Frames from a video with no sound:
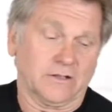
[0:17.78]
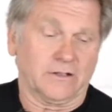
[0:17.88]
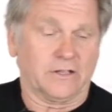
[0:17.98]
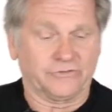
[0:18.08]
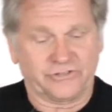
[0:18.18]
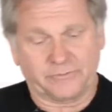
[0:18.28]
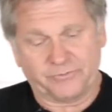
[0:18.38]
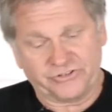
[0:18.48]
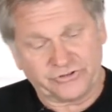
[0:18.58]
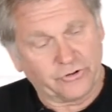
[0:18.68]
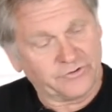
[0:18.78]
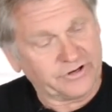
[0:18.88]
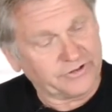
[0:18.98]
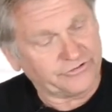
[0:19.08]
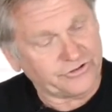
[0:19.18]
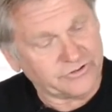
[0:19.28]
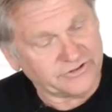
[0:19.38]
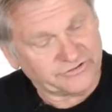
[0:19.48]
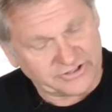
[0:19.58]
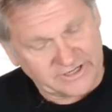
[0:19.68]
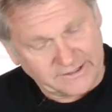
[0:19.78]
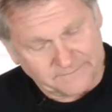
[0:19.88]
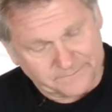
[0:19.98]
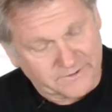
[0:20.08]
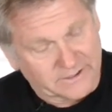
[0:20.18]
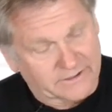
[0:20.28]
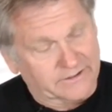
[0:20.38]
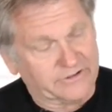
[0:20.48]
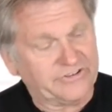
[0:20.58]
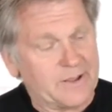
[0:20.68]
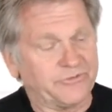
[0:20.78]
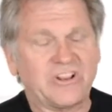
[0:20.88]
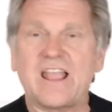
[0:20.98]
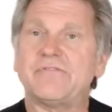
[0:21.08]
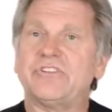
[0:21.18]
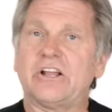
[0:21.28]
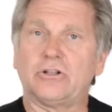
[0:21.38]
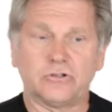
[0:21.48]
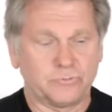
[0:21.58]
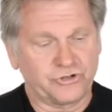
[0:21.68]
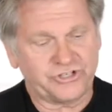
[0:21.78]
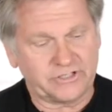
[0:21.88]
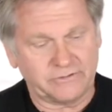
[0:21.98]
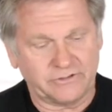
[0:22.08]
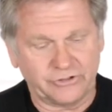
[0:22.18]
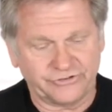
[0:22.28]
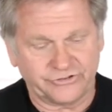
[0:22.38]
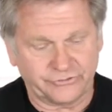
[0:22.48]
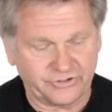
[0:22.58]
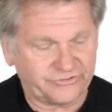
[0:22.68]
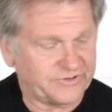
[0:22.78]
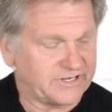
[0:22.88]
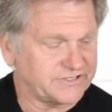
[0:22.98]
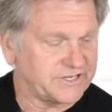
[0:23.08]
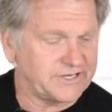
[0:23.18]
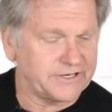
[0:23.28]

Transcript: I'll tip this over here so you can see. This happens to have the Del-A-Lum bushing. You notice the grease fittings in